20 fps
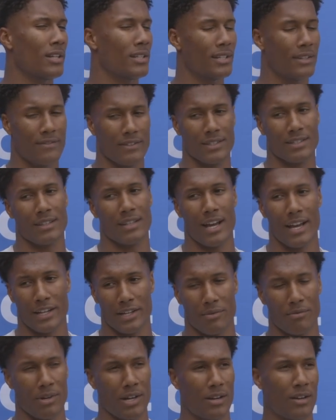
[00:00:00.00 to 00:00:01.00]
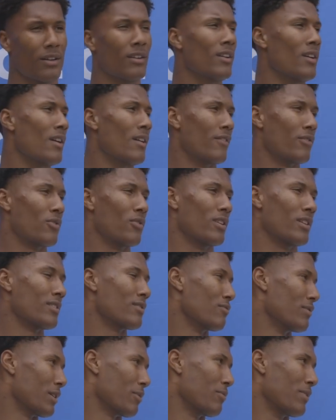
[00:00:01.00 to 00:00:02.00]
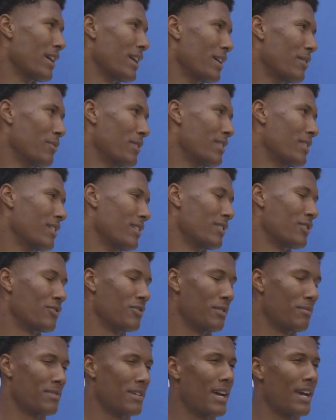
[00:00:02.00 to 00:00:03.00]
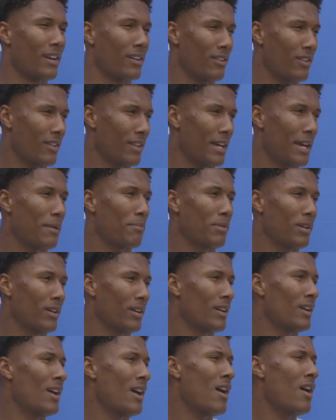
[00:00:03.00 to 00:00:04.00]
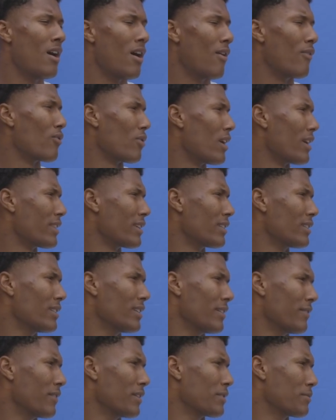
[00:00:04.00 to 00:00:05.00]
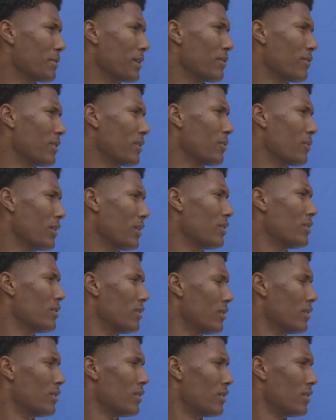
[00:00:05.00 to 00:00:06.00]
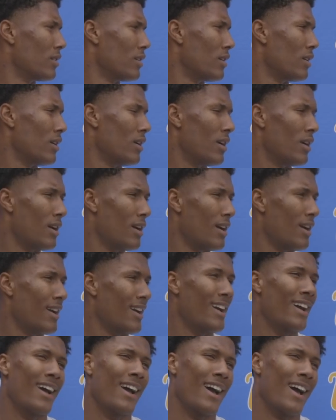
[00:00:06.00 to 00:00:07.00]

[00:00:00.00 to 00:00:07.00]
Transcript: Defensive line did well. Of course, Rick Wade with the strip sack and all that. But overall, I think the defense played really well. How about you personally?